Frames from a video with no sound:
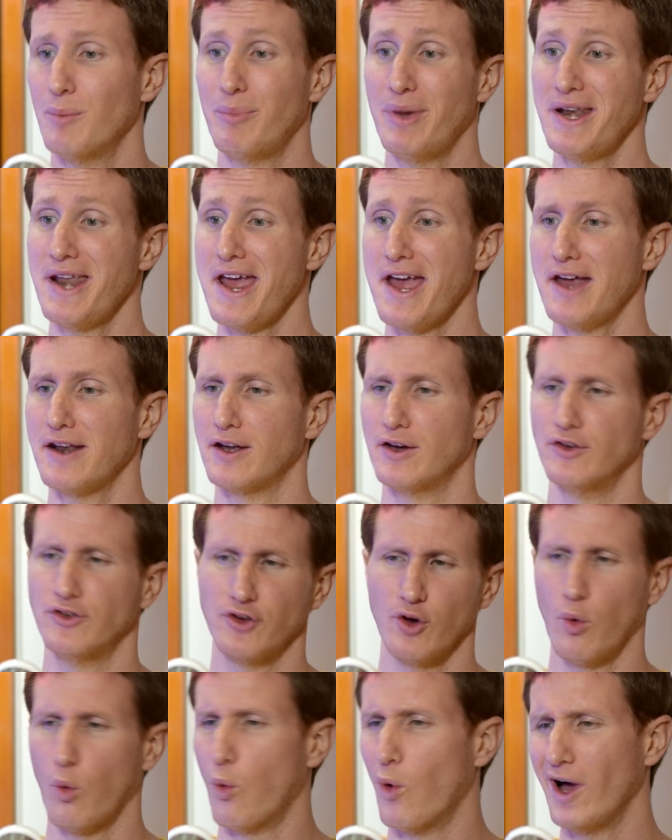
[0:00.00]

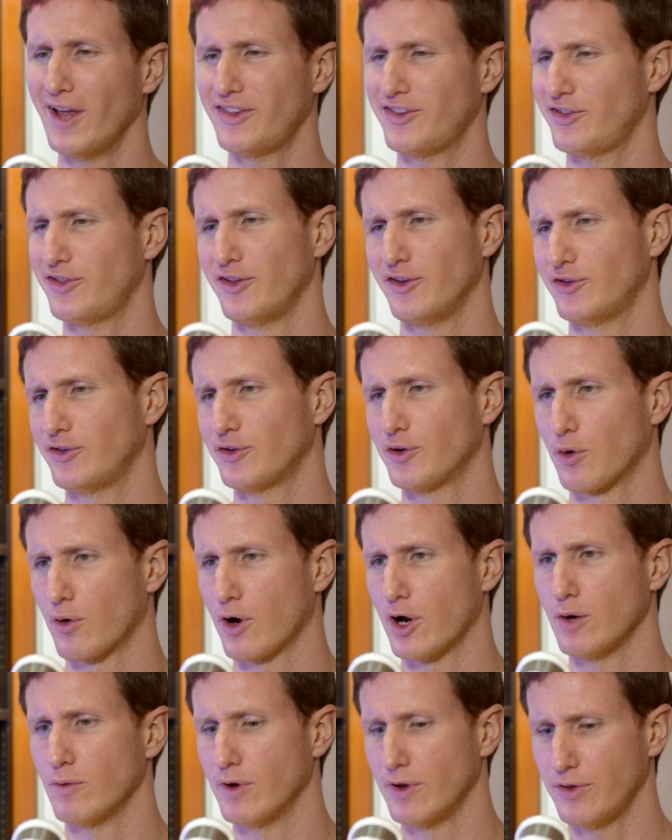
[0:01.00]
bananas. What's the
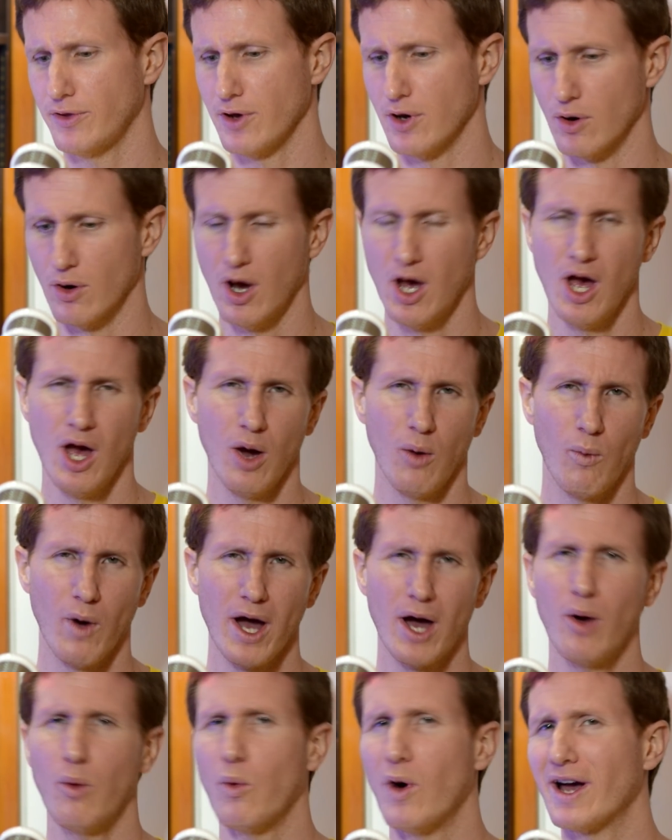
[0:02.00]
story with you?
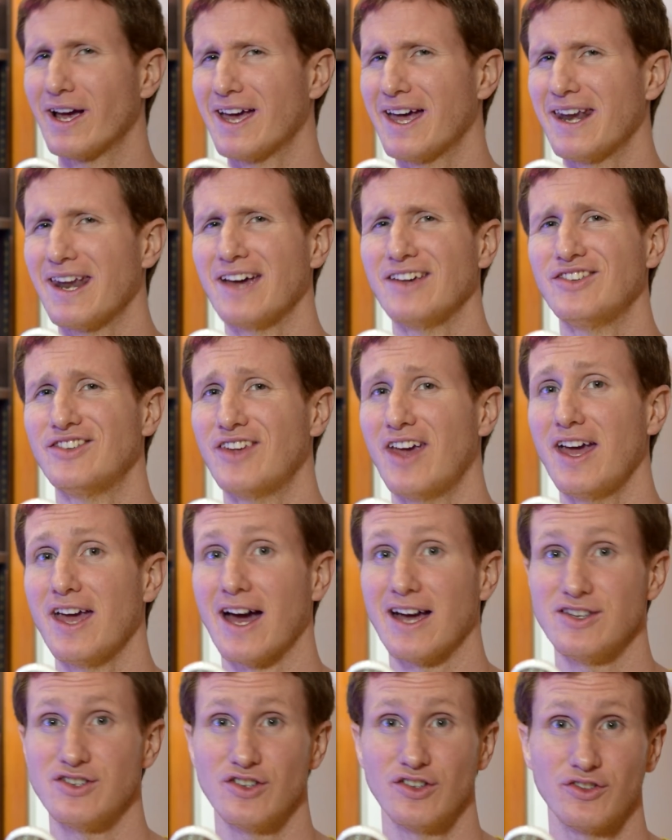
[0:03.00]
Well, what can I say?
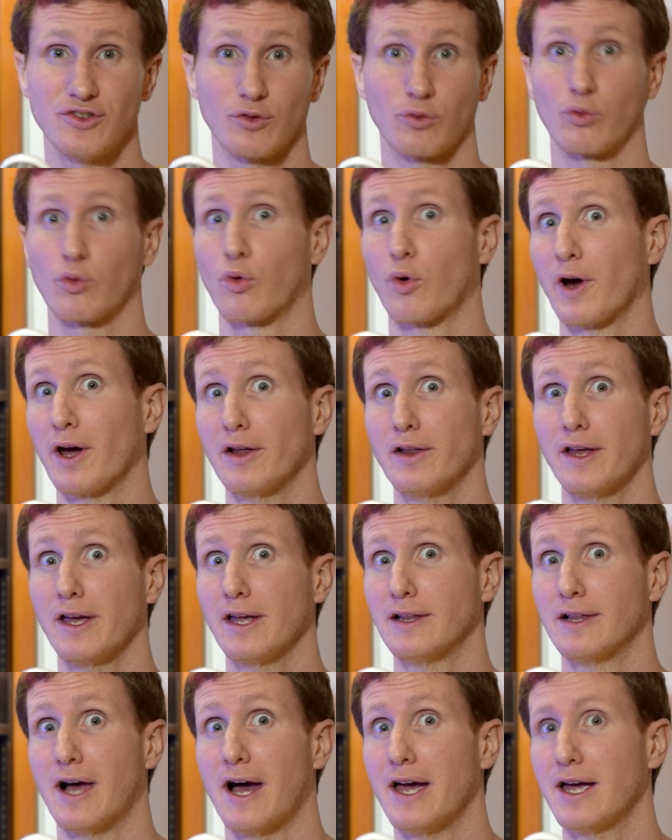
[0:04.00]
I just
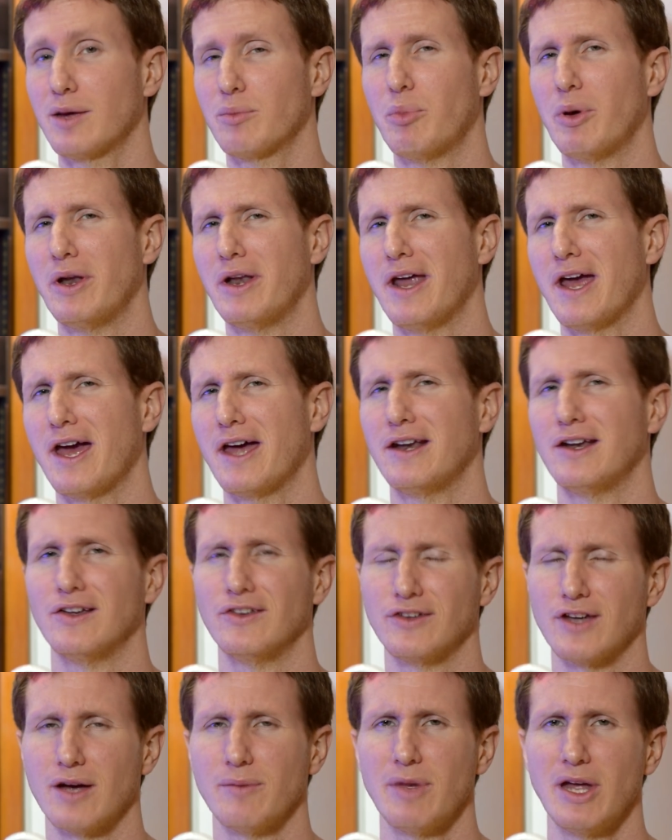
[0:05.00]
really like
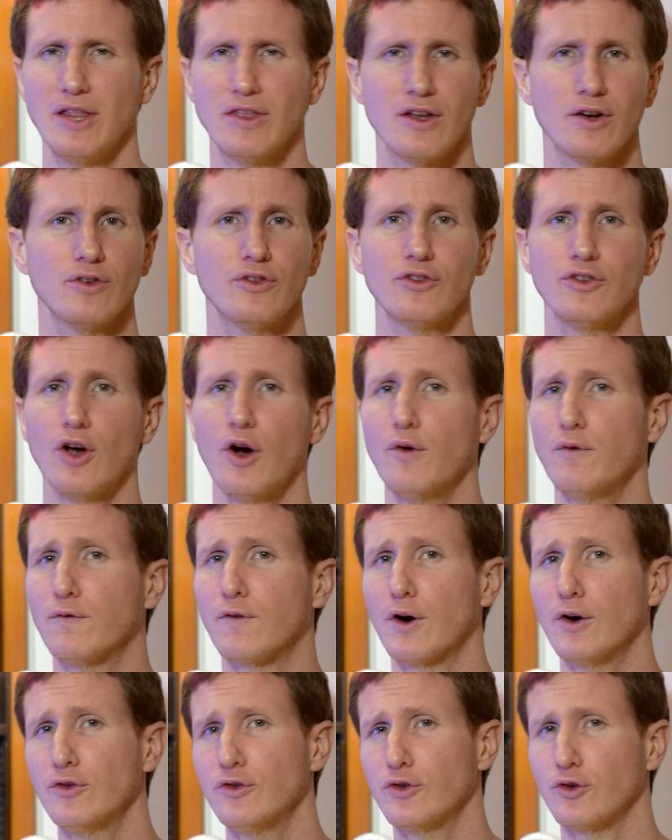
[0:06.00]
bananas. I mean, they're so
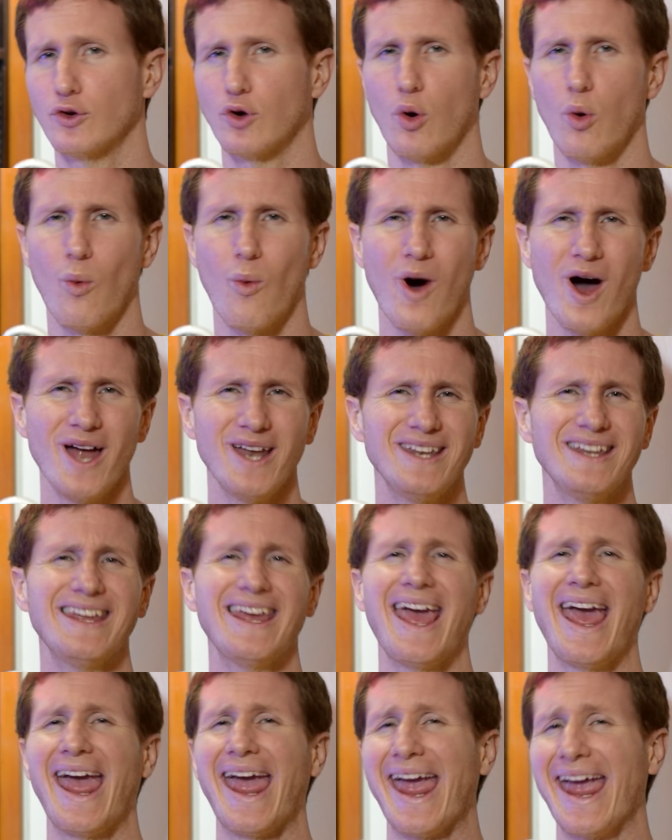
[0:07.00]
versatile. What
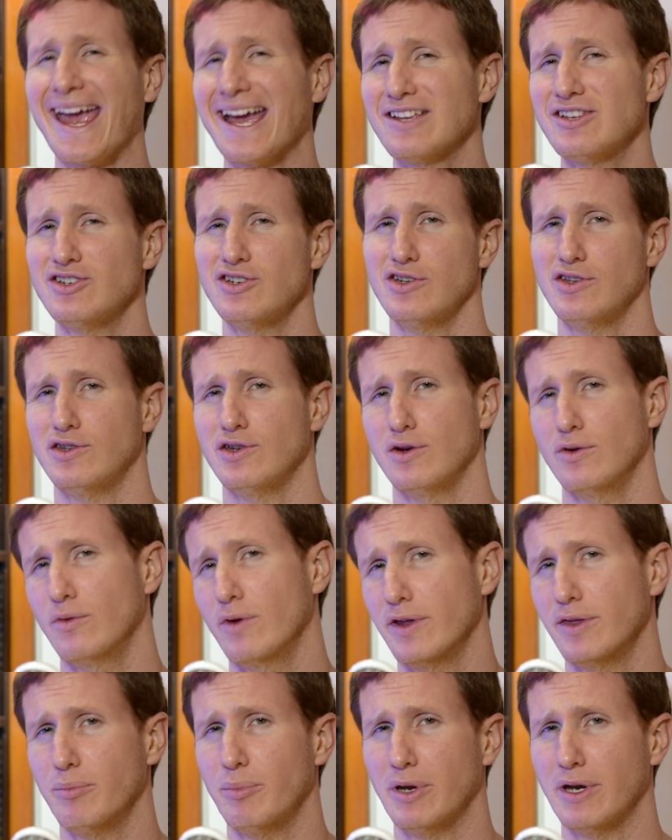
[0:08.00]
can't you do
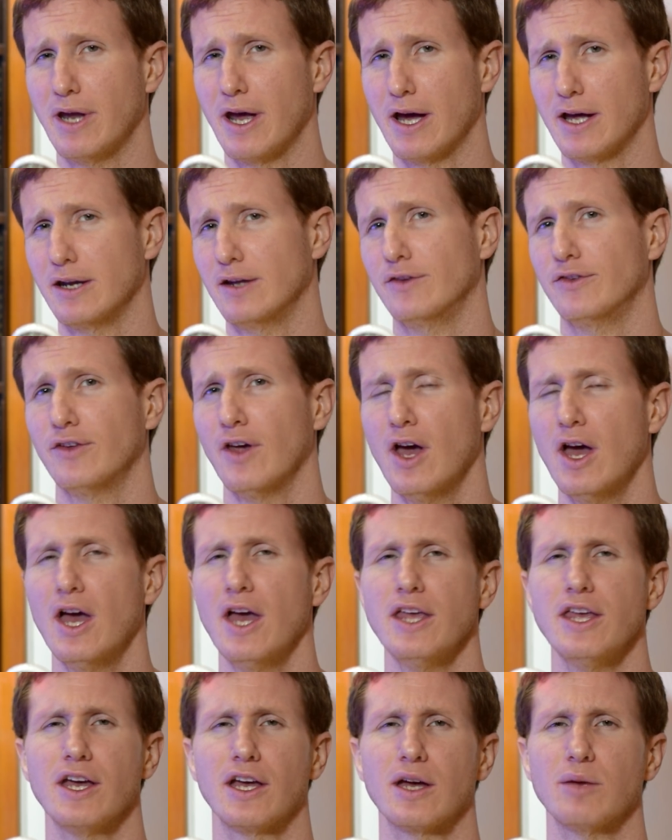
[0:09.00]
with bananas?
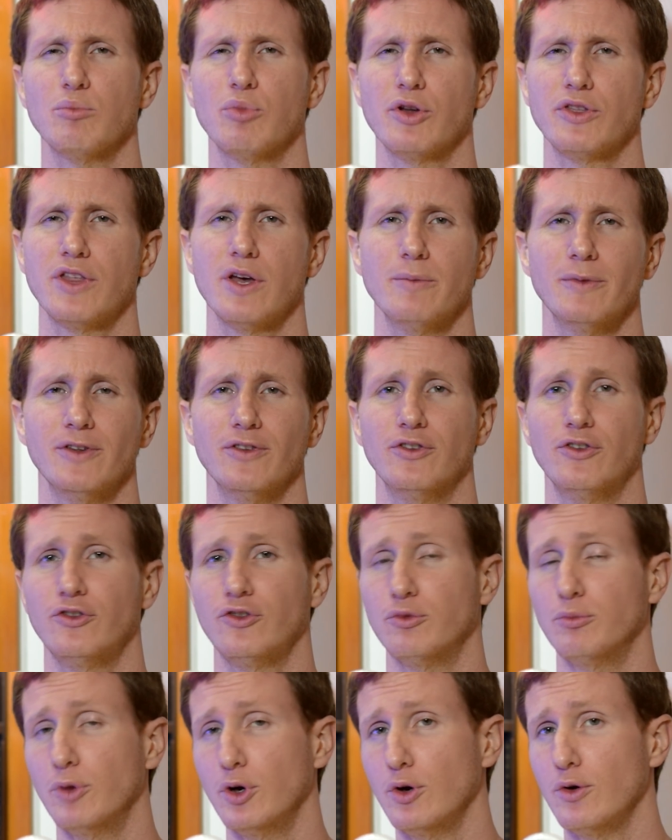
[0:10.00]
You can put them in
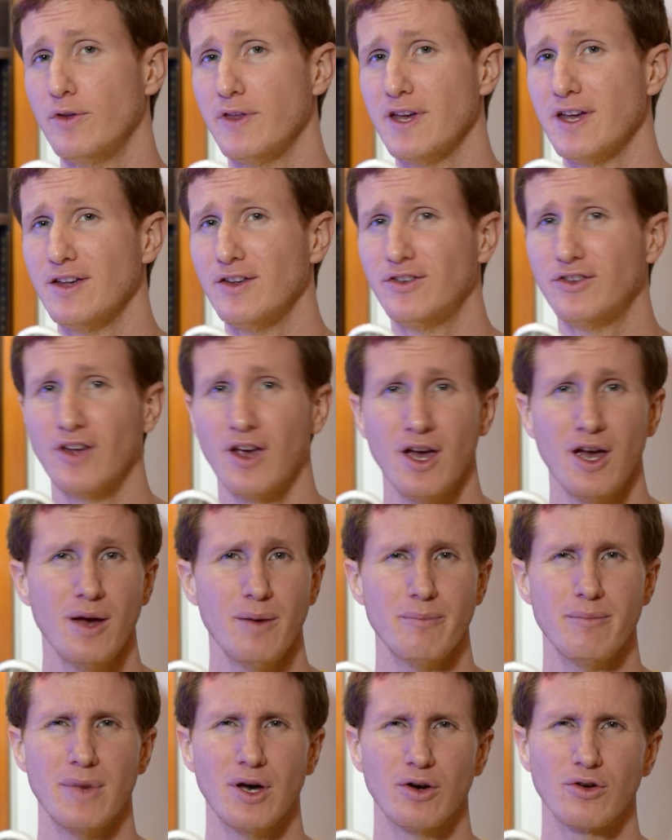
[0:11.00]
smoothies,
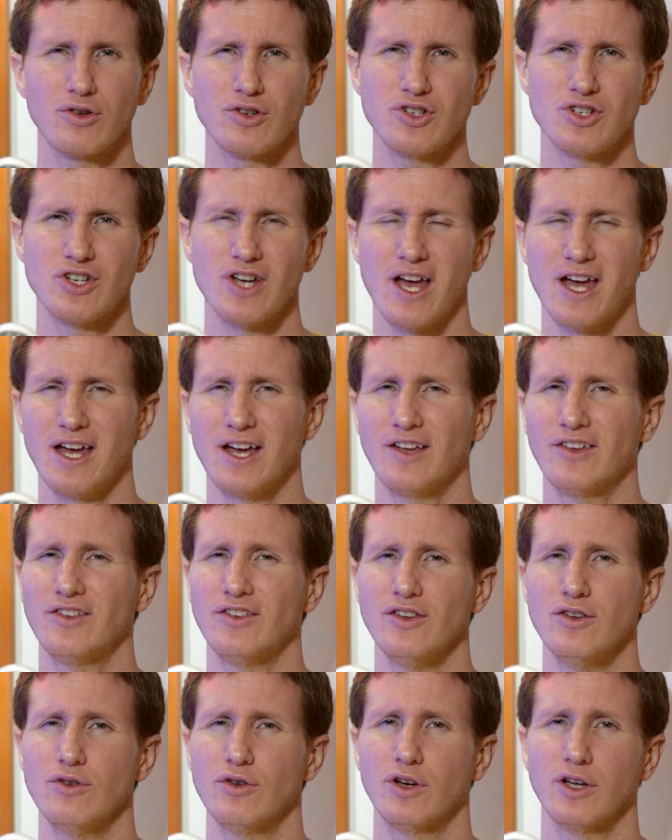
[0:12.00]

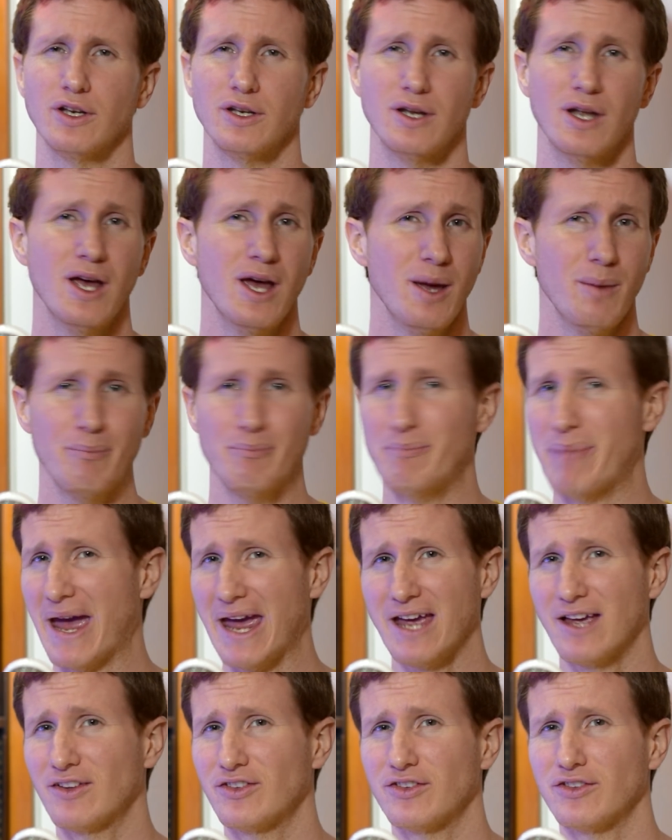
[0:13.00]
milkshakes. You can
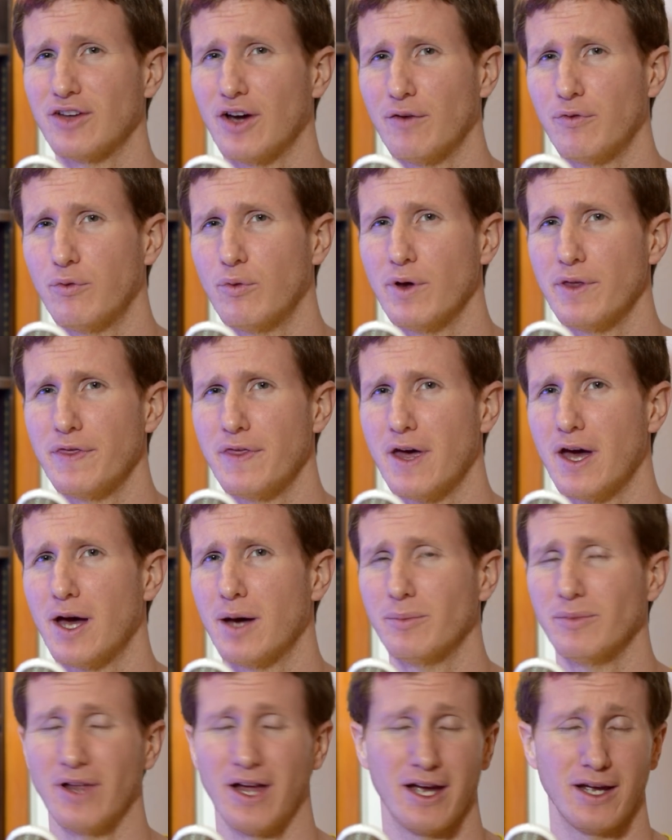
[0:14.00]
bake stuff with
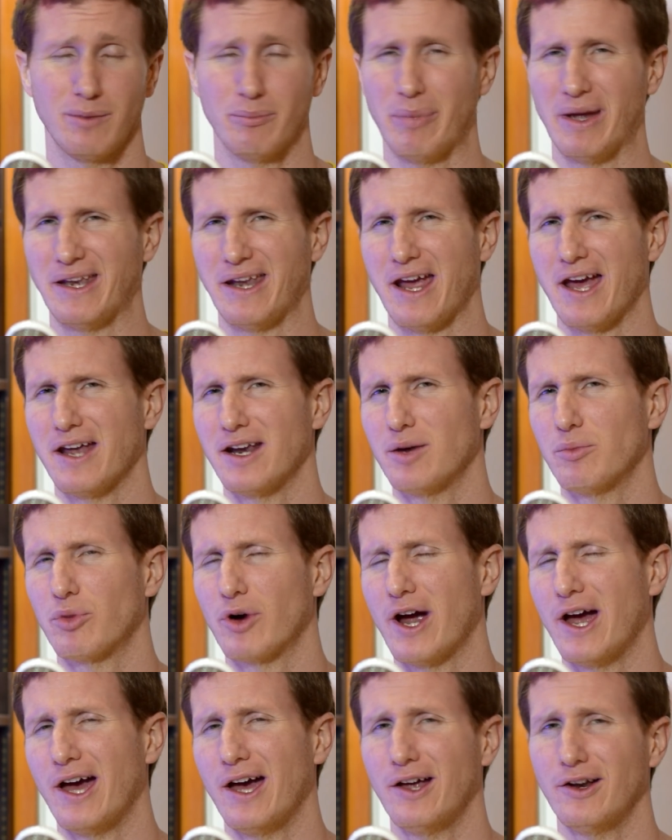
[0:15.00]
them like banana
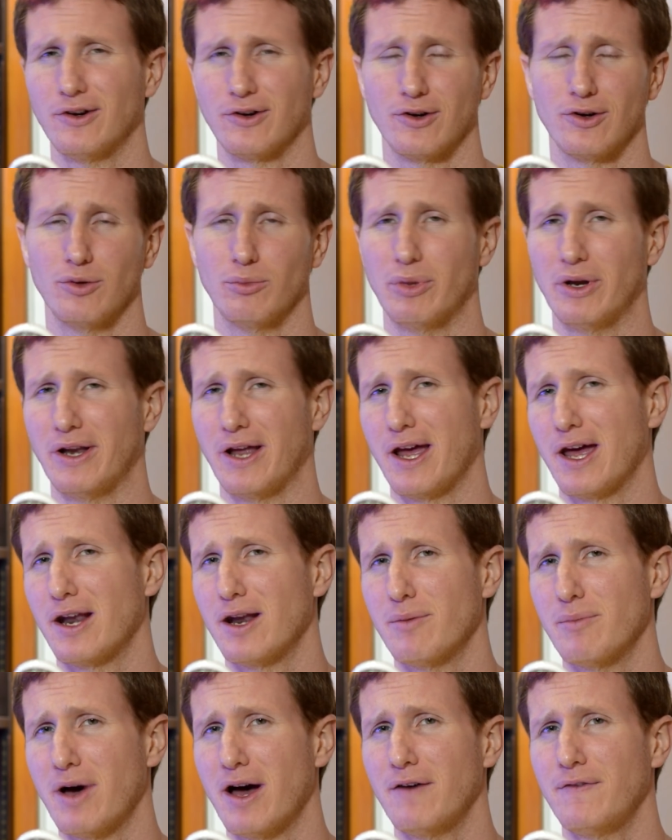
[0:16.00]
bread or
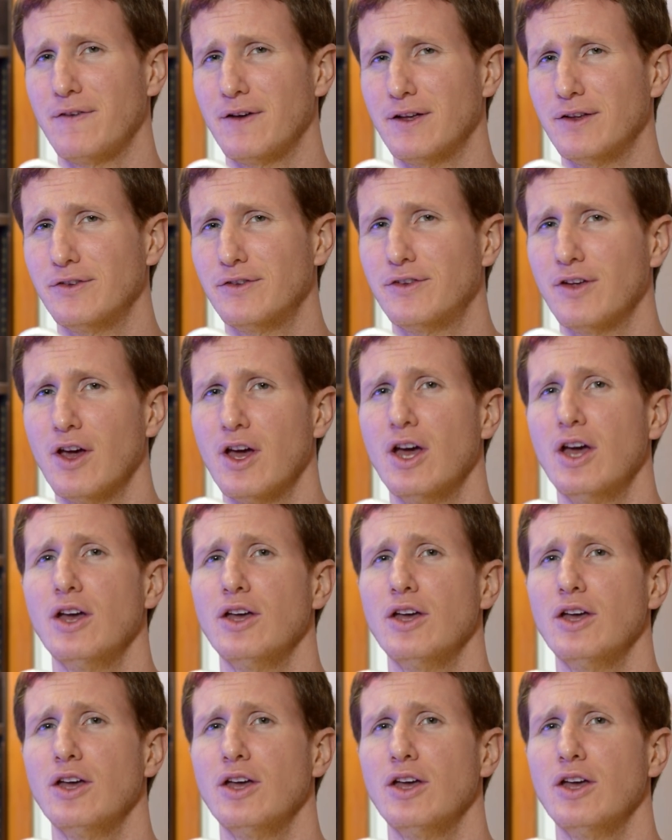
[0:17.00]
banana muffins.